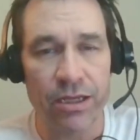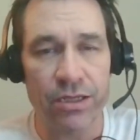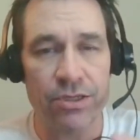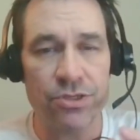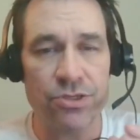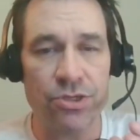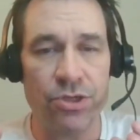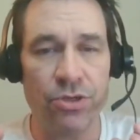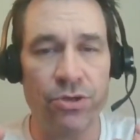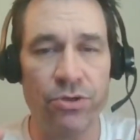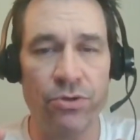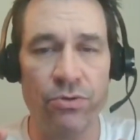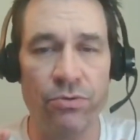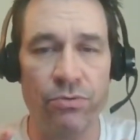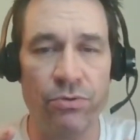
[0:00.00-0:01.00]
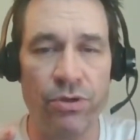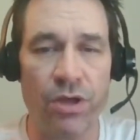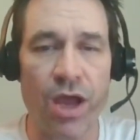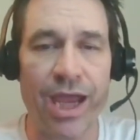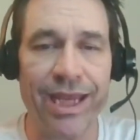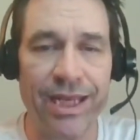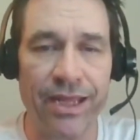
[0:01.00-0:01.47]
to
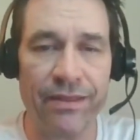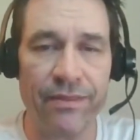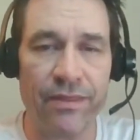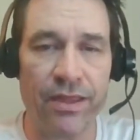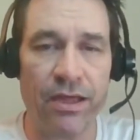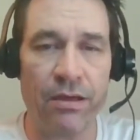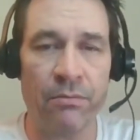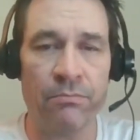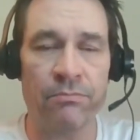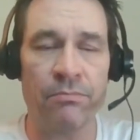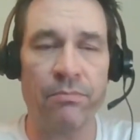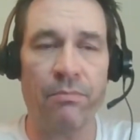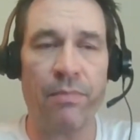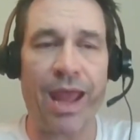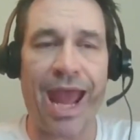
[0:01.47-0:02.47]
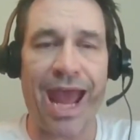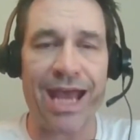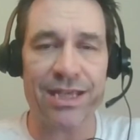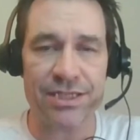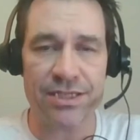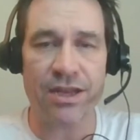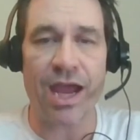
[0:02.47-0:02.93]
knighting them
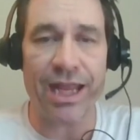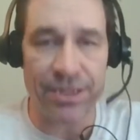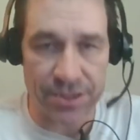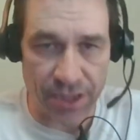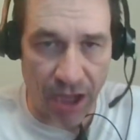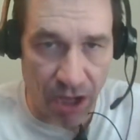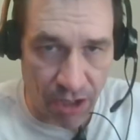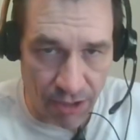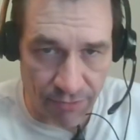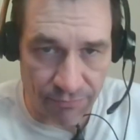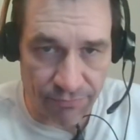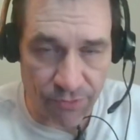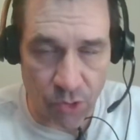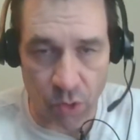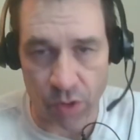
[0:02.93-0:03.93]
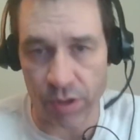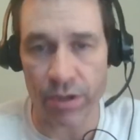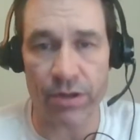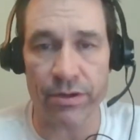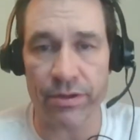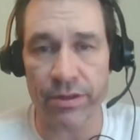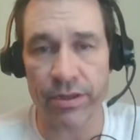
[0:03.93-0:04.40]
as knights of
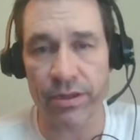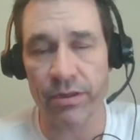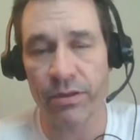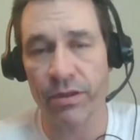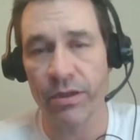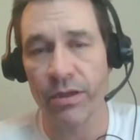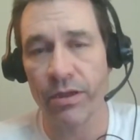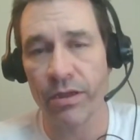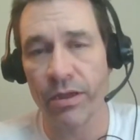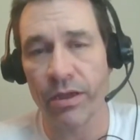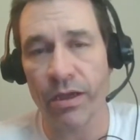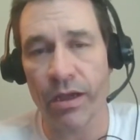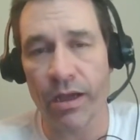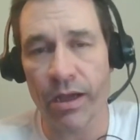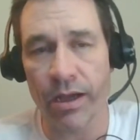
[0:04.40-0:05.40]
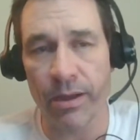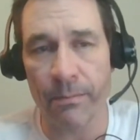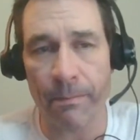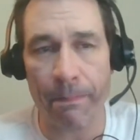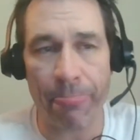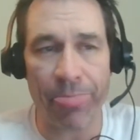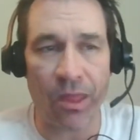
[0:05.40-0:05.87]
Core Earth,
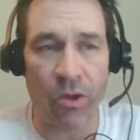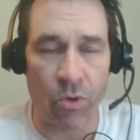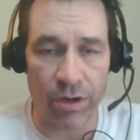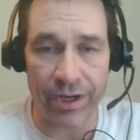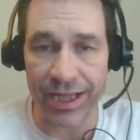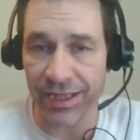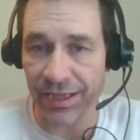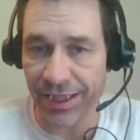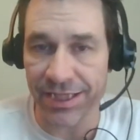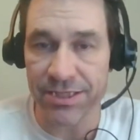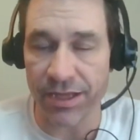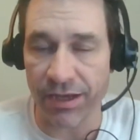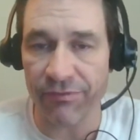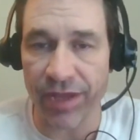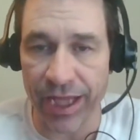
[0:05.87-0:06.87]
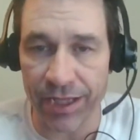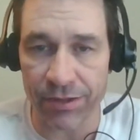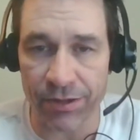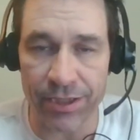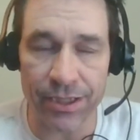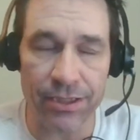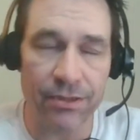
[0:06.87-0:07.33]
um, or at least of
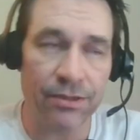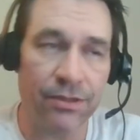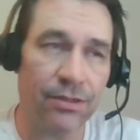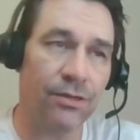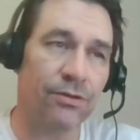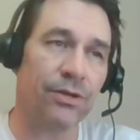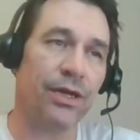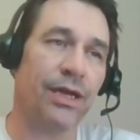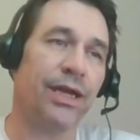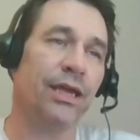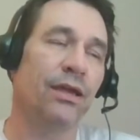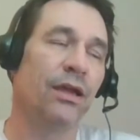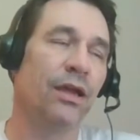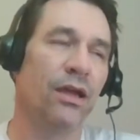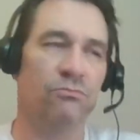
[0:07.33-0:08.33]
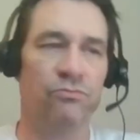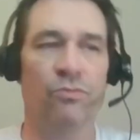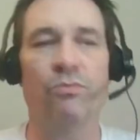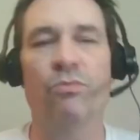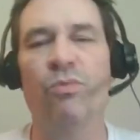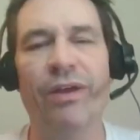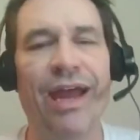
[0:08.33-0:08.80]
England? Okay,
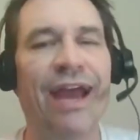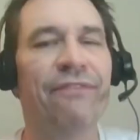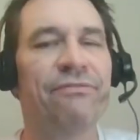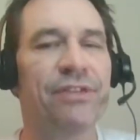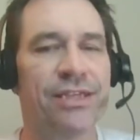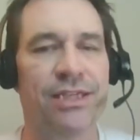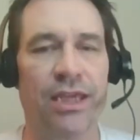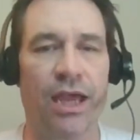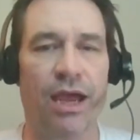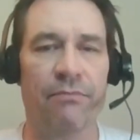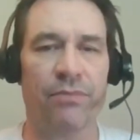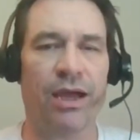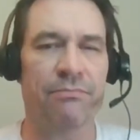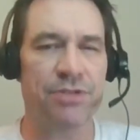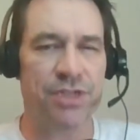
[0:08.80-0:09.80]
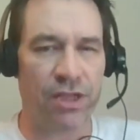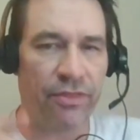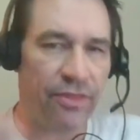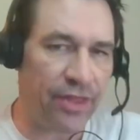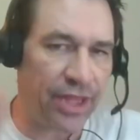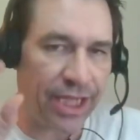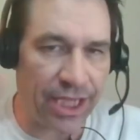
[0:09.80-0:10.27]
we'll have to see. I'm, I'm still
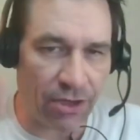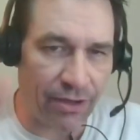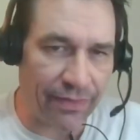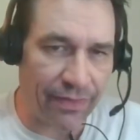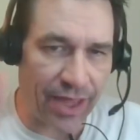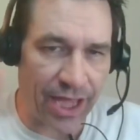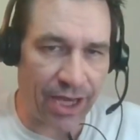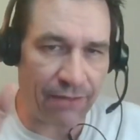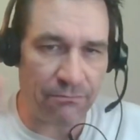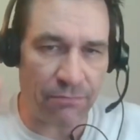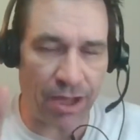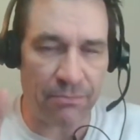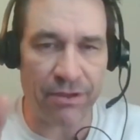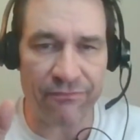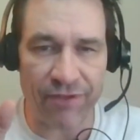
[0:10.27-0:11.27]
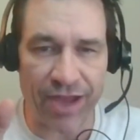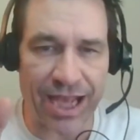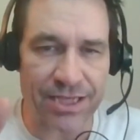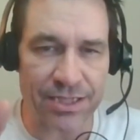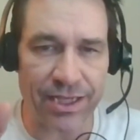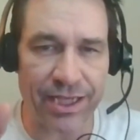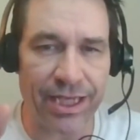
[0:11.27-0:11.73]
thinking on that. I've, I've been
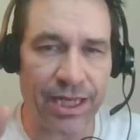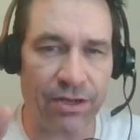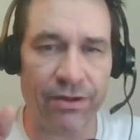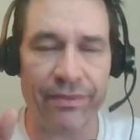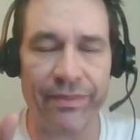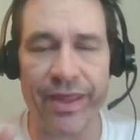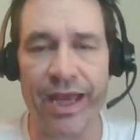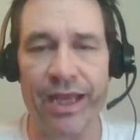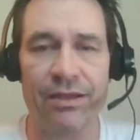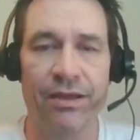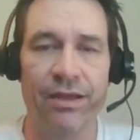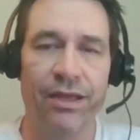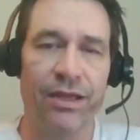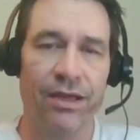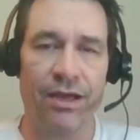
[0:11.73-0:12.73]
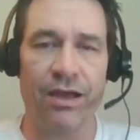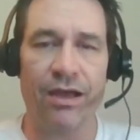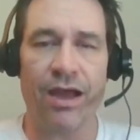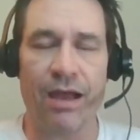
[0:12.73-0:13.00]
vacillating on that. Uh, I'm